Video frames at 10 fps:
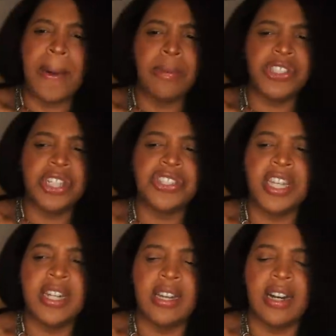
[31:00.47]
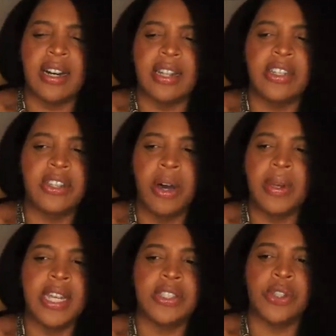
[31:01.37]
I was just cheating on. You're
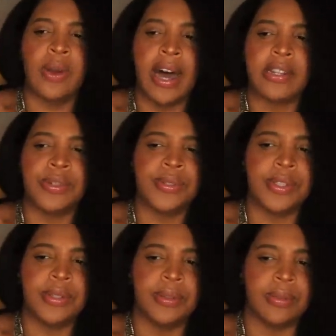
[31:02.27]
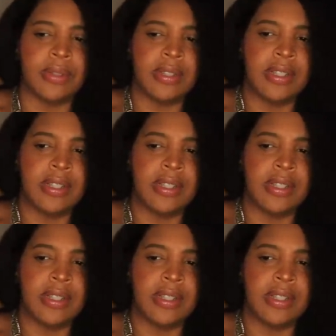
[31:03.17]
going in too hot too soon.